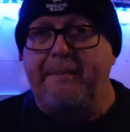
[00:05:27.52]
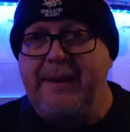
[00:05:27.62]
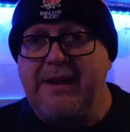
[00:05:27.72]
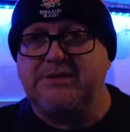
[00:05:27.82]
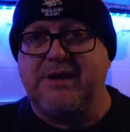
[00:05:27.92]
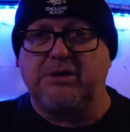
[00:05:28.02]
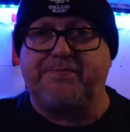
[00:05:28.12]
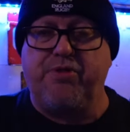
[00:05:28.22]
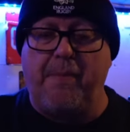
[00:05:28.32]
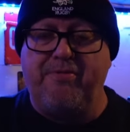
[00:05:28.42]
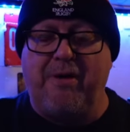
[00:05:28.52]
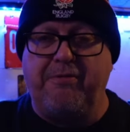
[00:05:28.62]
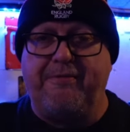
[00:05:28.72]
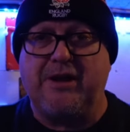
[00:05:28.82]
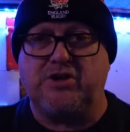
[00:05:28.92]
Beer towels, proper
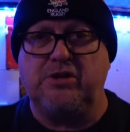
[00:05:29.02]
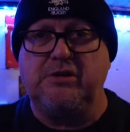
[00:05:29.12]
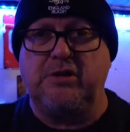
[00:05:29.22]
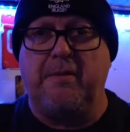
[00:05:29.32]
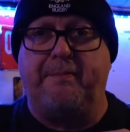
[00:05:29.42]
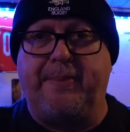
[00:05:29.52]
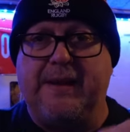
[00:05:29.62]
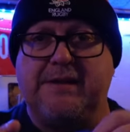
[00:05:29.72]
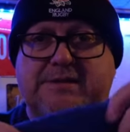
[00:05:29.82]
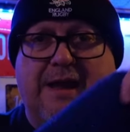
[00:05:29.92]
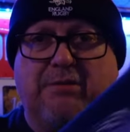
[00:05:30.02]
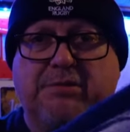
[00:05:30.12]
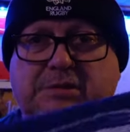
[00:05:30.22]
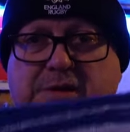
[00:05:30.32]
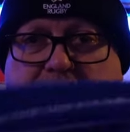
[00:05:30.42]
old-fashioned beer
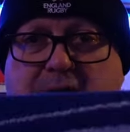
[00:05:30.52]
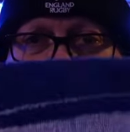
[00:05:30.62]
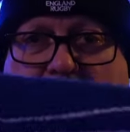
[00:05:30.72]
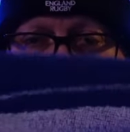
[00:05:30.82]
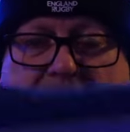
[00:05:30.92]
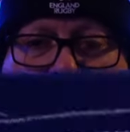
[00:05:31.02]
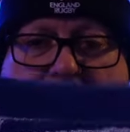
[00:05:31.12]
towels, right?